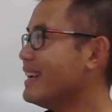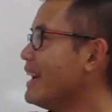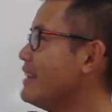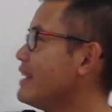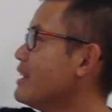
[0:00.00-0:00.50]

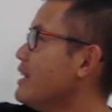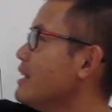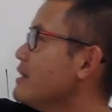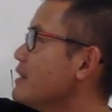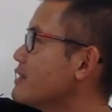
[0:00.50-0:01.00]
And then
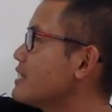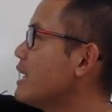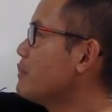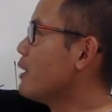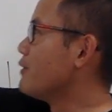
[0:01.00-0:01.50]
the
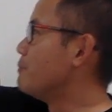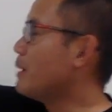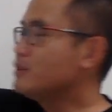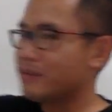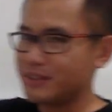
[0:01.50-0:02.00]
sum of
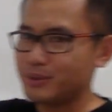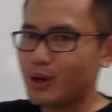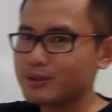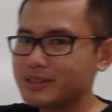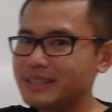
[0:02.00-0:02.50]
bunch of
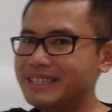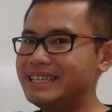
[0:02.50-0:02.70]
zeros,